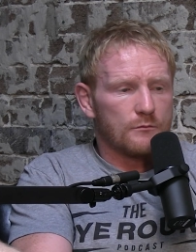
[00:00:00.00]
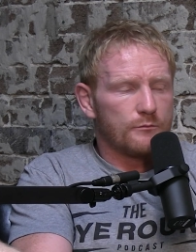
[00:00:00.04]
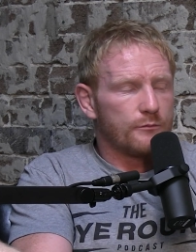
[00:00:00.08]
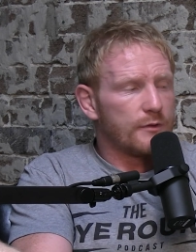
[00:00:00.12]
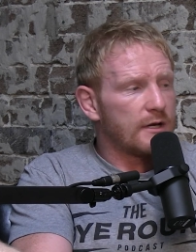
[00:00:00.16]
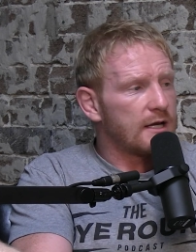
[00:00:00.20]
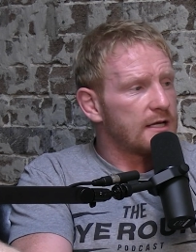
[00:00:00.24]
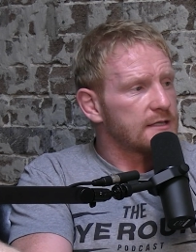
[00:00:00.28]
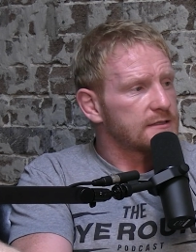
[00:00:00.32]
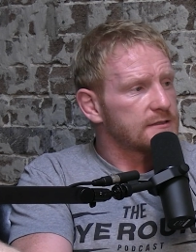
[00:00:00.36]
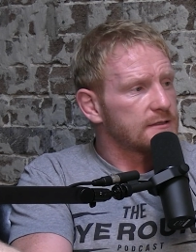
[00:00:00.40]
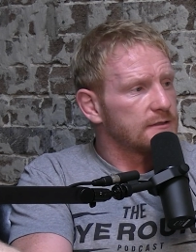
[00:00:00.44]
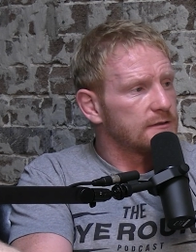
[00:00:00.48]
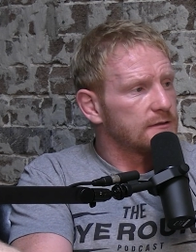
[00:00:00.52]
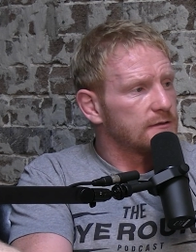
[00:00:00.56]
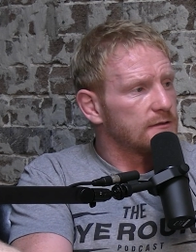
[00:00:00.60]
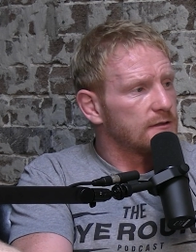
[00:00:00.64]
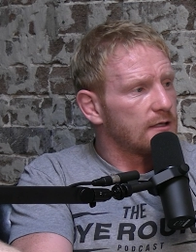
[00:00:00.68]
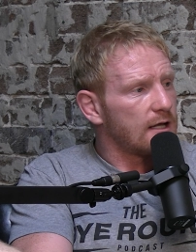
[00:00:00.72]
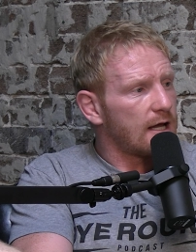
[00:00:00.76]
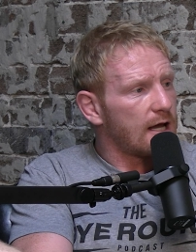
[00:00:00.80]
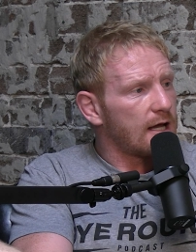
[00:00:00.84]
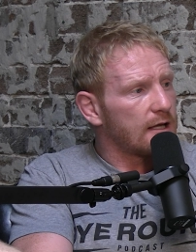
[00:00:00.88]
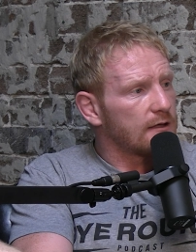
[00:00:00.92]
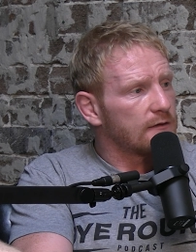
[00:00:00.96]
Burton
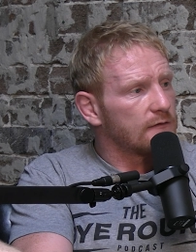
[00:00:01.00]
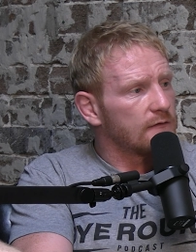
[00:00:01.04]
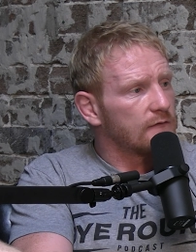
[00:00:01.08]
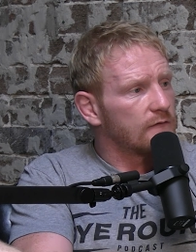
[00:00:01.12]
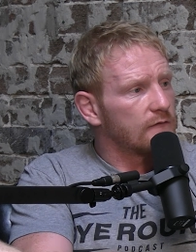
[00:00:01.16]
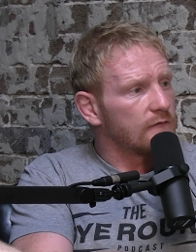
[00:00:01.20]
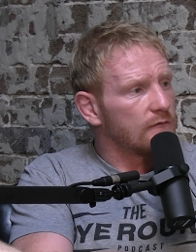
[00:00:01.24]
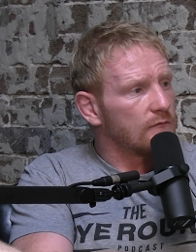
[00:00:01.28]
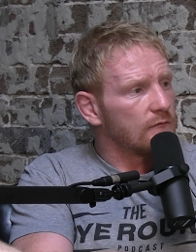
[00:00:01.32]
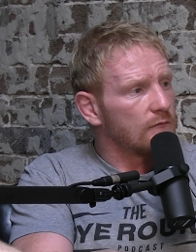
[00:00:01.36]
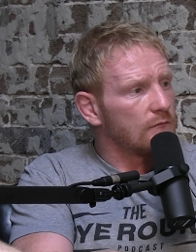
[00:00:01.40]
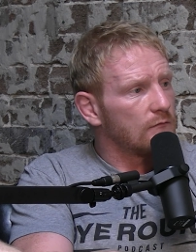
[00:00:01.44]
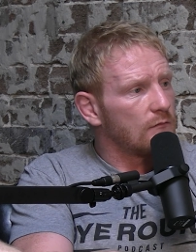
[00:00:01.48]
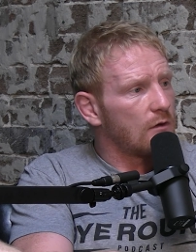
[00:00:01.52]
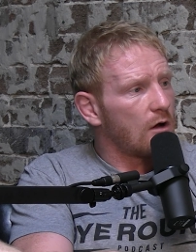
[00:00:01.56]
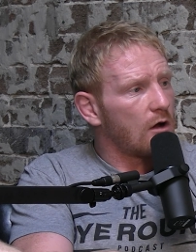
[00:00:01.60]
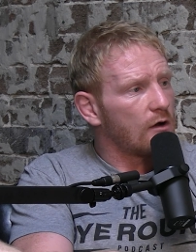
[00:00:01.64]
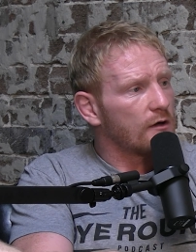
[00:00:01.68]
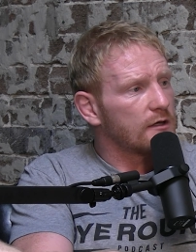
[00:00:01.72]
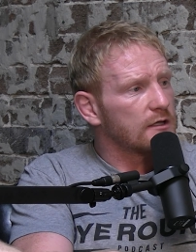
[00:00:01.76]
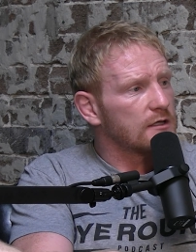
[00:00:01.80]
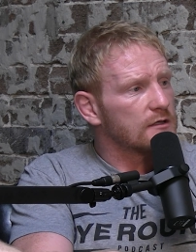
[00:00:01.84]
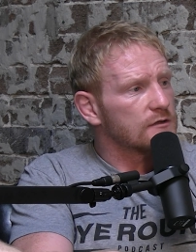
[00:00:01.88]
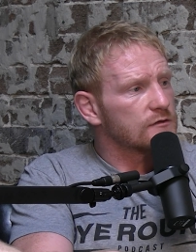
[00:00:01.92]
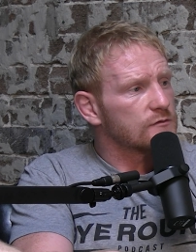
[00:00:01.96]
and
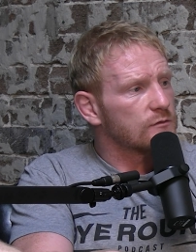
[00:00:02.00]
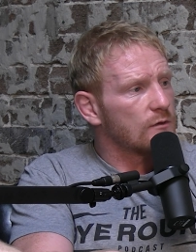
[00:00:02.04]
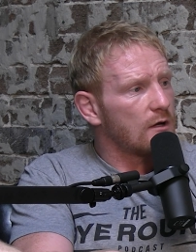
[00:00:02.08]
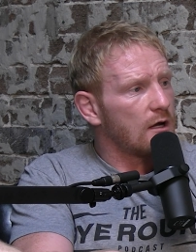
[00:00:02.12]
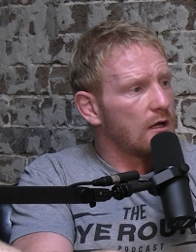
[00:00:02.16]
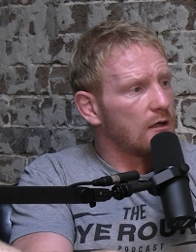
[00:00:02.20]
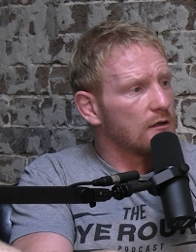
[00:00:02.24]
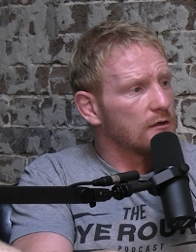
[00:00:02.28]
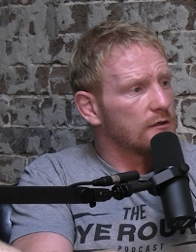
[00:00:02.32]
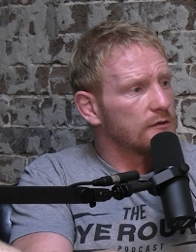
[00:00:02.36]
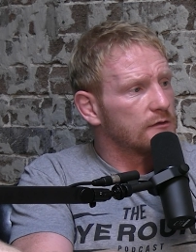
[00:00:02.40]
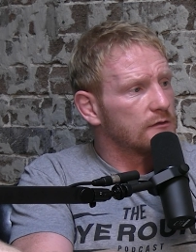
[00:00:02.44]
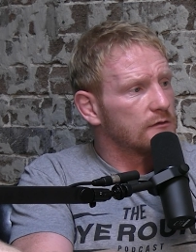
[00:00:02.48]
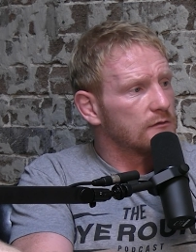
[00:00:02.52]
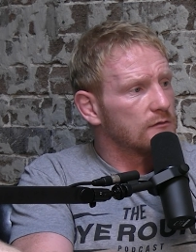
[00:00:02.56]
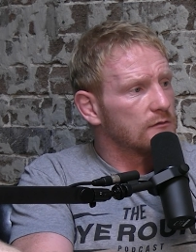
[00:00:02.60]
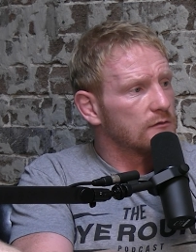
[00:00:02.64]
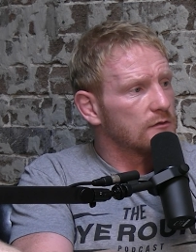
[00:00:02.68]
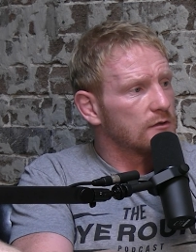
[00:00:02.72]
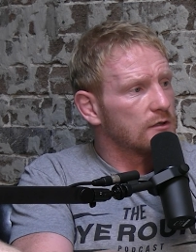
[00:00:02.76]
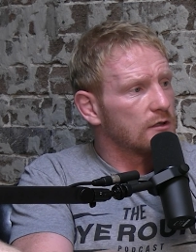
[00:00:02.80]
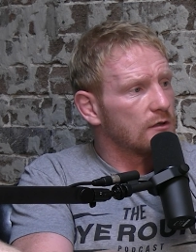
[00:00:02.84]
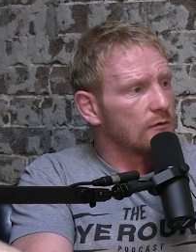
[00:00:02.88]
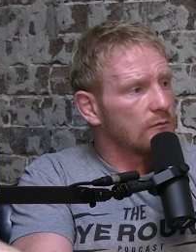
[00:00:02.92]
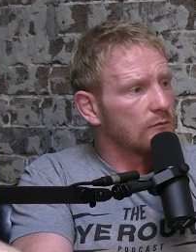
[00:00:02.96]
Marnie as well, and
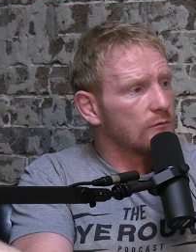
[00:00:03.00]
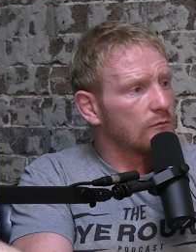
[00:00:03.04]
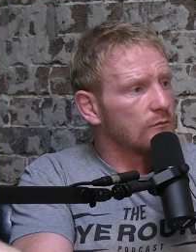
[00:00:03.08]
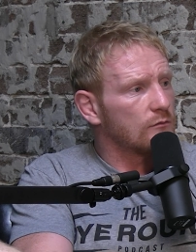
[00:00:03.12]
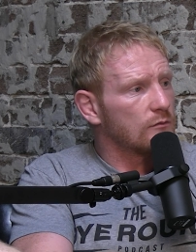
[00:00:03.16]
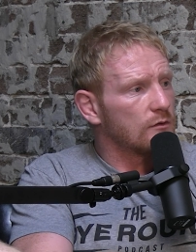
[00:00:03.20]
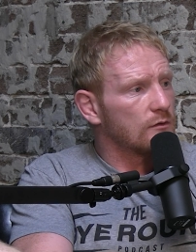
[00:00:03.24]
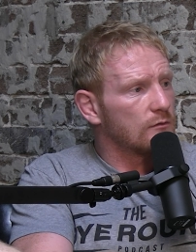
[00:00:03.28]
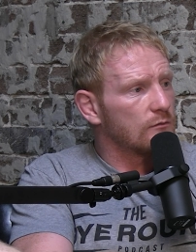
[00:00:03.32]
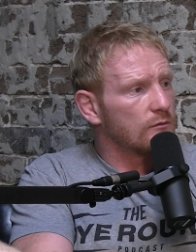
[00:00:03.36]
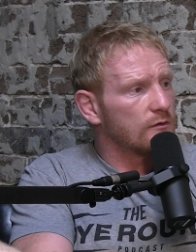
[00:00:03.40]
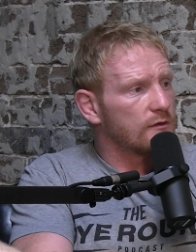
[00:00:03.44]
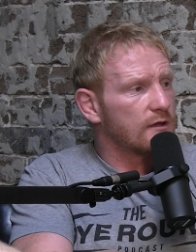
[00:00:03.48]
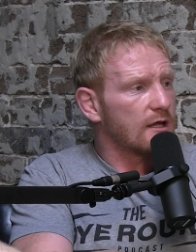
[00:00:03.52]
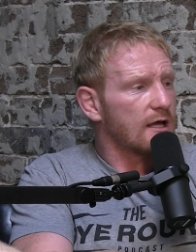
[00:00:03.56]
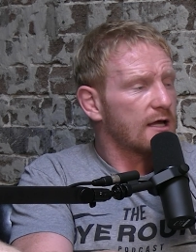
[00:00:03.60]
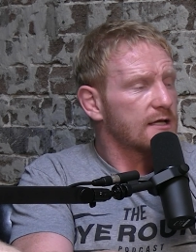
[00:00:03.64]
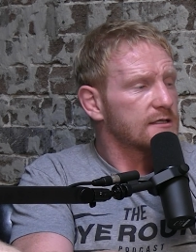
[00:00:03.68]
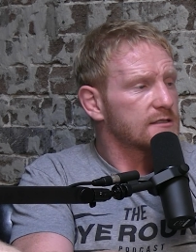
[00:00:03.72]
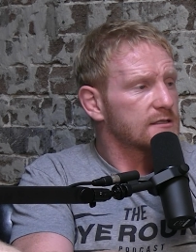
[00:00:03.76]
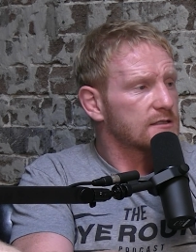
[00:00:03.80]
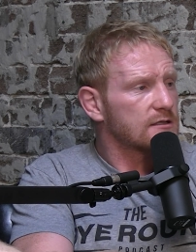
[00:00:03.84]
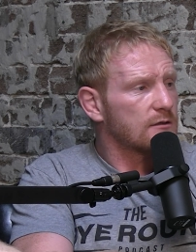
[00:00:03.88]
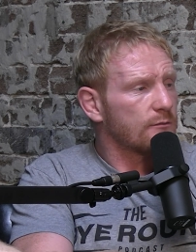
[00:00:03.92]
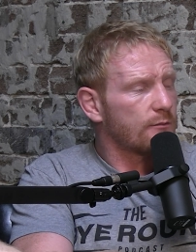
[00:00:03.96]
you know with
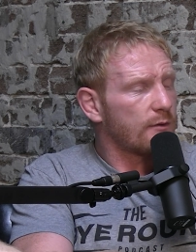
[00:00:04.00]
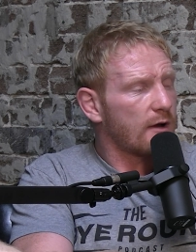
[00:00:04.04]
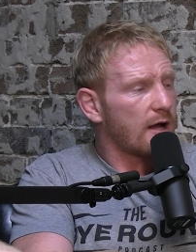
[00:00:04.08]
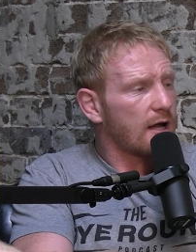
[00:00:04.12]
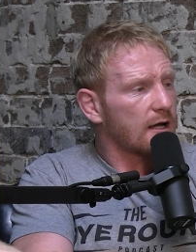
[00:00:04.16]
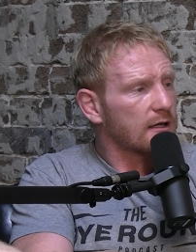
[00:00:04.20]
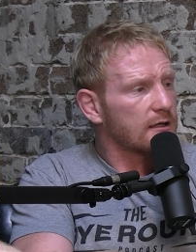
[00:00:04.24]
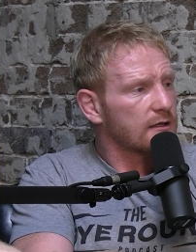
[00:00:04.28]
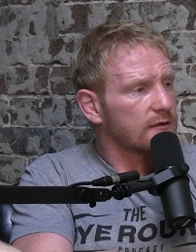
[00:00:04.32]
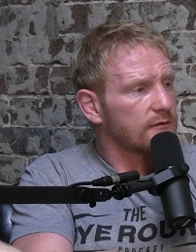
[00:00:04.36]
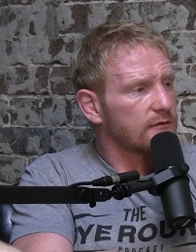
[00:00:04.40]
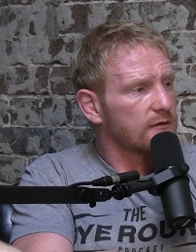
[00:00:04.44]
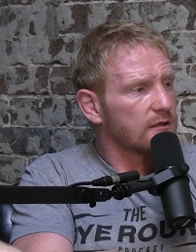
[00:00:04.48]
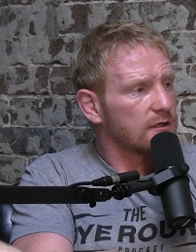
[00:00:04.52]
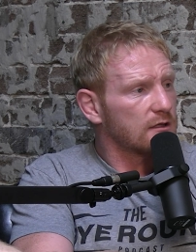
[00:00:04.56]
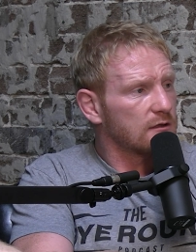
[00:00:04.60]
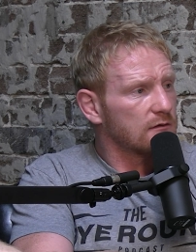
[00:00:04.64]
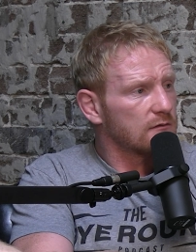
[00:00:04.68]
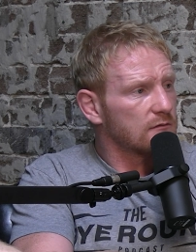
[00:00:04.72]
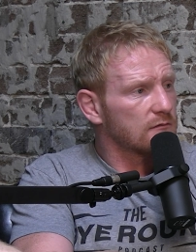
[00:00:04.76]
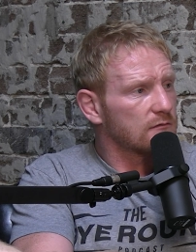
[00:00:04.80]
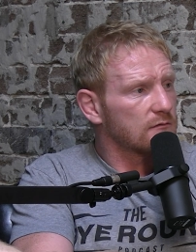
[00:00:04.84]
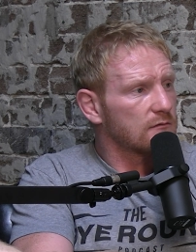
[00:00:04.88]
Hayes at the back, I think